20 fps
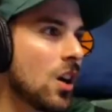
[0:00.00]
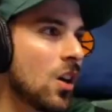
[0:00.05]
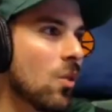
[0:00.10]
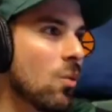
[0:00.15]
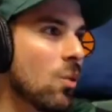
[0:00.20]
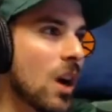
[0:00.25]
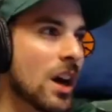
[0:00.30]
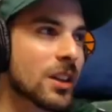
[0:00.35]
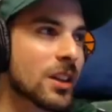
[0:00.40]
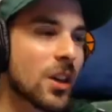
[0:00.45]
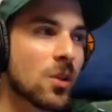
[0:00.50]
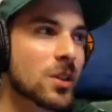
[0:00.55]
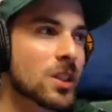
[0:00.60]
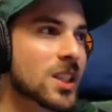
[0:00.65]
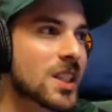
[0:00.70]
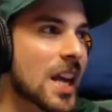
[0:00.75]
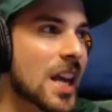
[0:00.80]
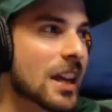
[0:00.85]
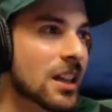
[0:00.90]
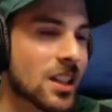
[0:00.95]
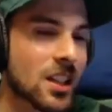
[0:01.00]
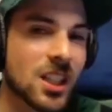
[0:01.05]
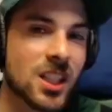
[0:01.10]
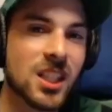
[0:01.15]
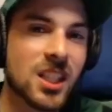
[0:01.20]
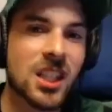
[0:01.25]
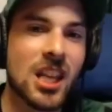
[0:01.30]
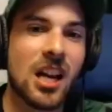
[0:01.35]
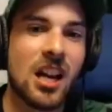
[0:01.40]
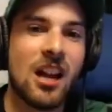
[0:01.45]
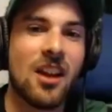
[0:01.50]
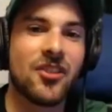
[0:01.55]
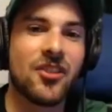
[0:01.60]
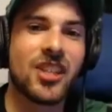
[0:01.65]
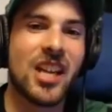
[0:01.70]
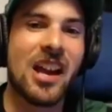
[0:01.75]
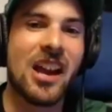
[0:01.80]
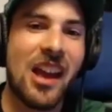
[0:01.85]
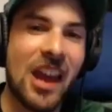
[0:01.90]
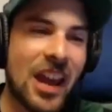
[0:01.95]

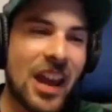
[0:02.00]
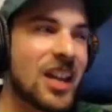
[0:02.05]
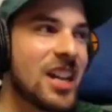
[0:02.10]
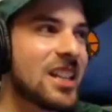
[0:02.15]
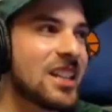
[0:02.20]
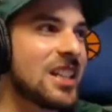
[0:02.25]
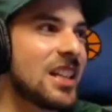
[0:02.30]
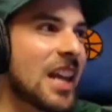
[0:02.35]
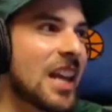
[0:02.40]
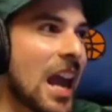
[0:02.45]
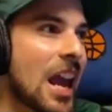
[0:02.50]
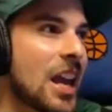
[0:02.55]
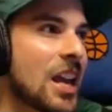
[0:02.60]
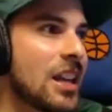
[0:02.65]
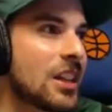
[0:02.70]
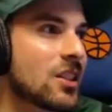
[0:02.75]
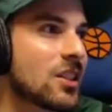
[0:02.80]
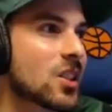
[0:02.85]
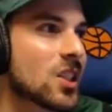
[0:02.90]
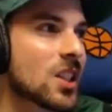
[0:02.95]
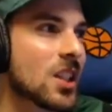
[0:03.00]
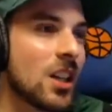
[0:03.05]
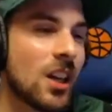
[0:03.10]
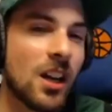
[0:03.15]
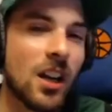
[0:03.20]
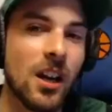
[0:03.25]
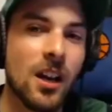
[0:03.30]
106-88.